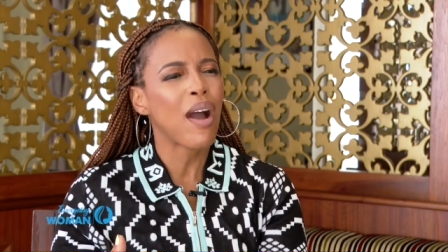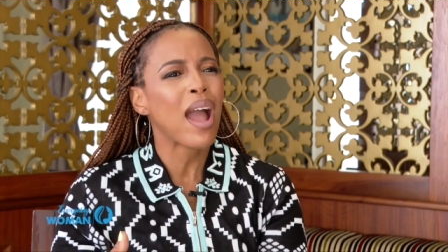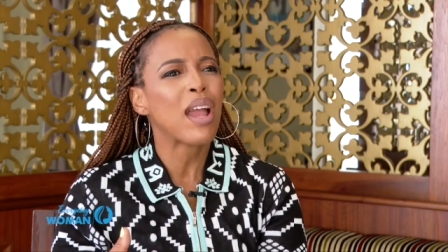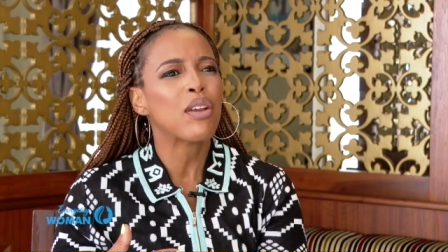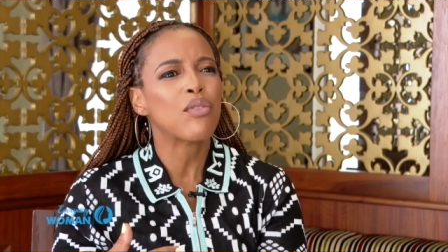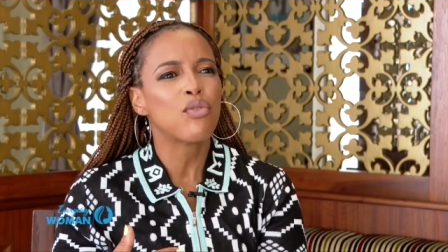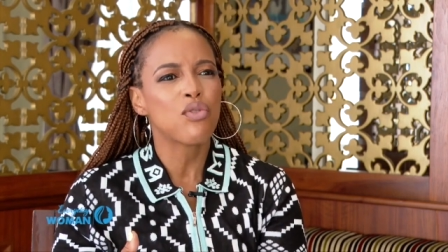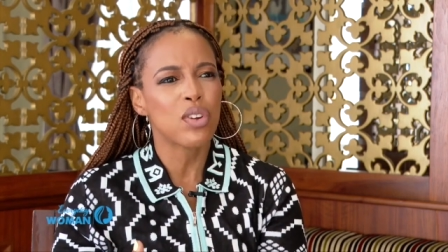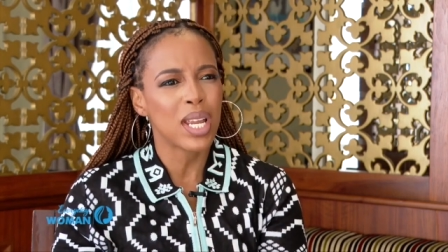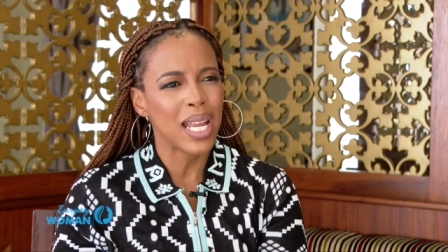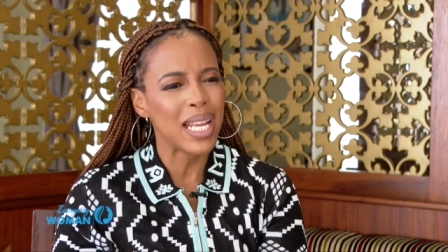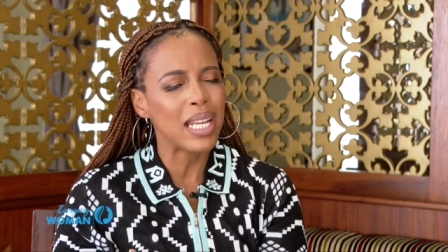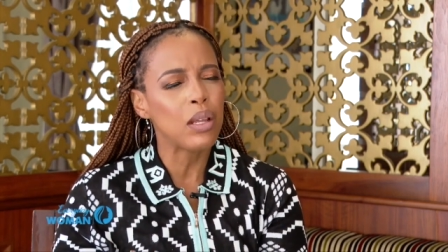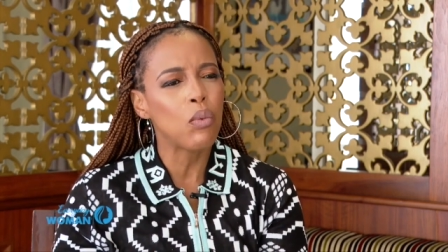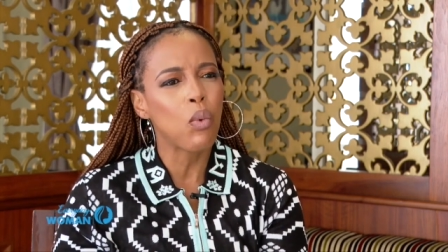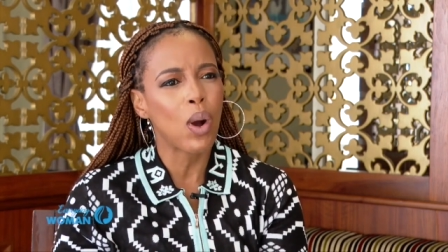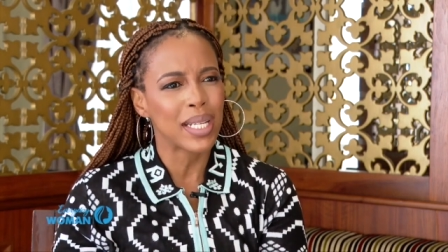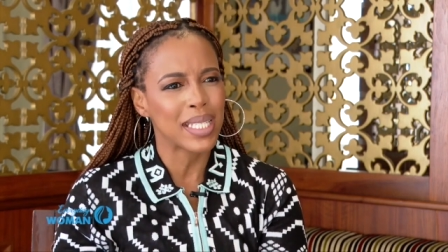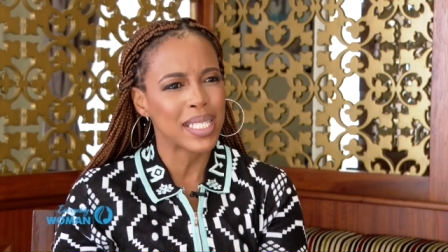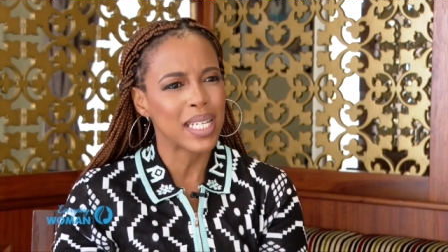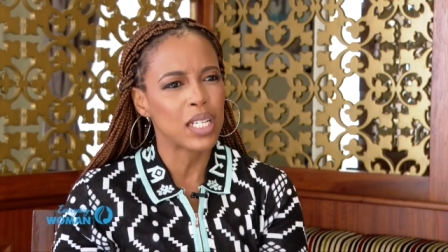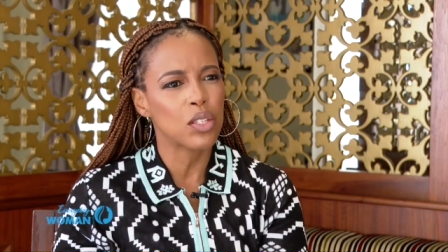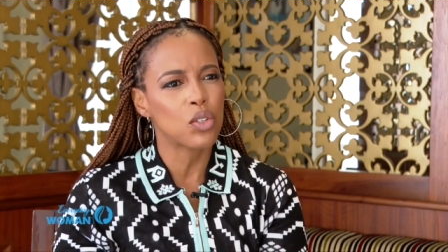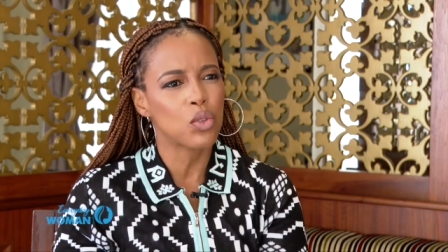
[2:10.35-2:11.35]
I really
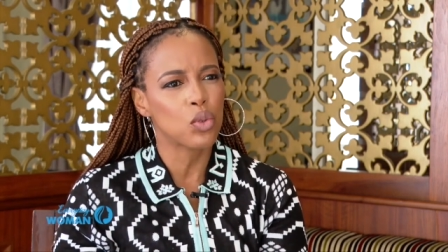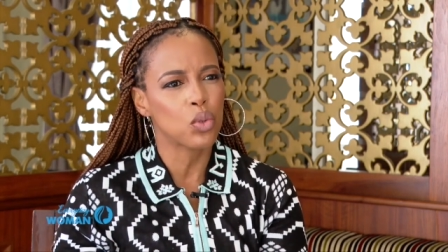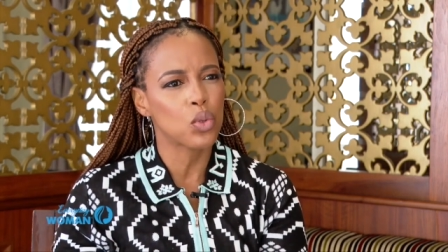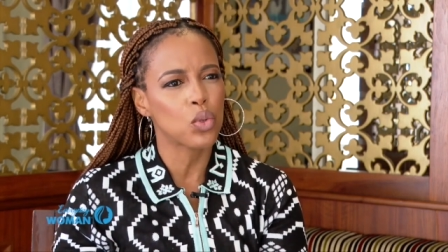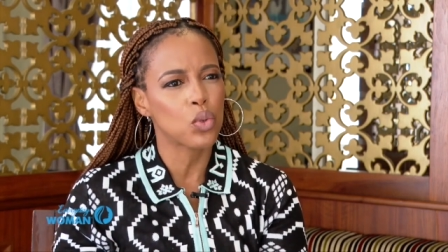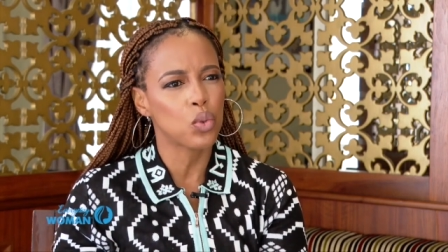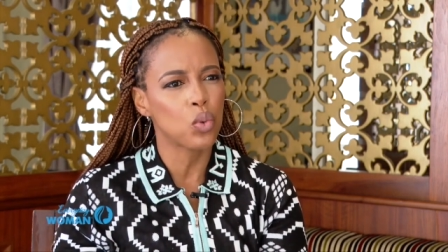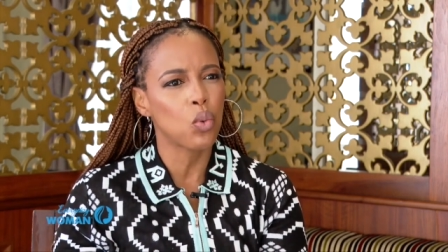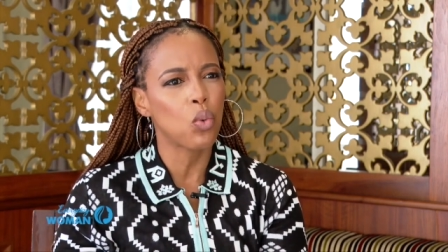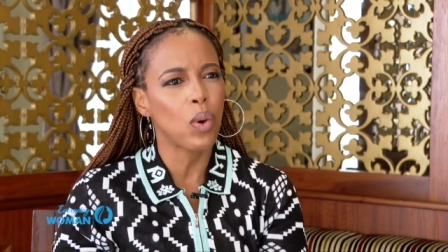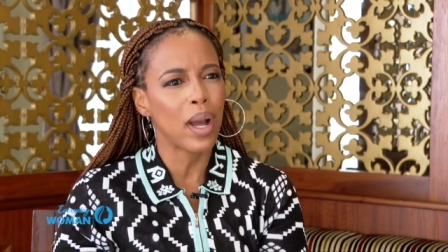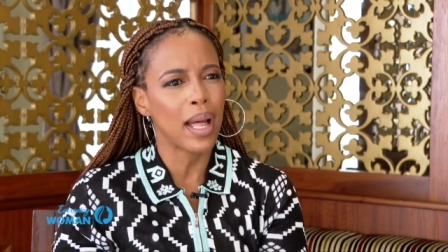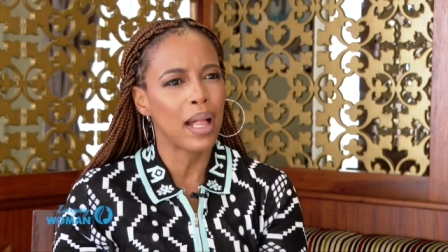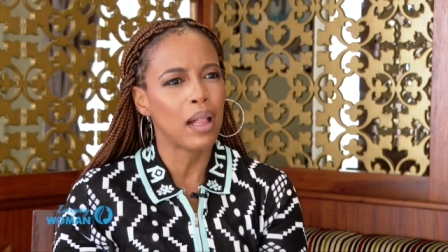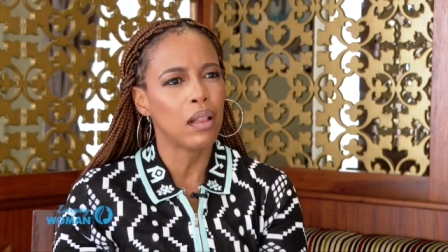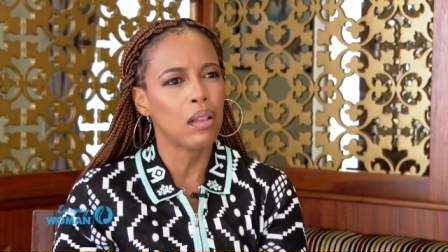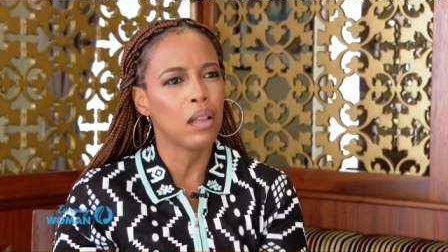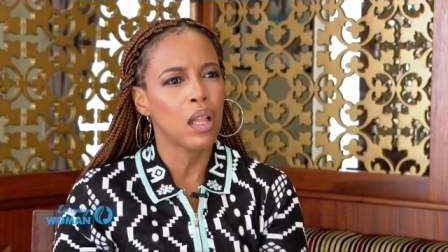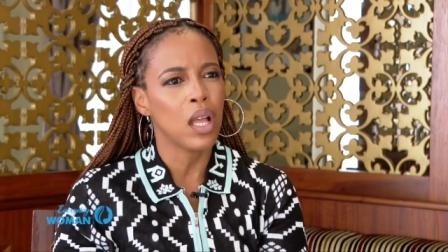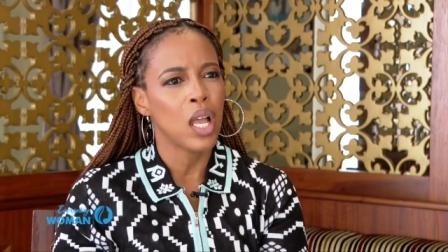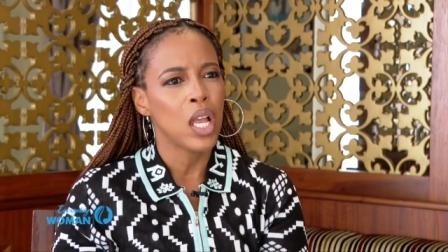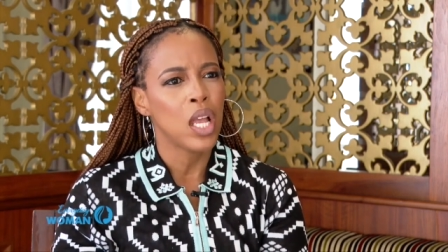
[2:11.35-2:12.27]
wanted to do well.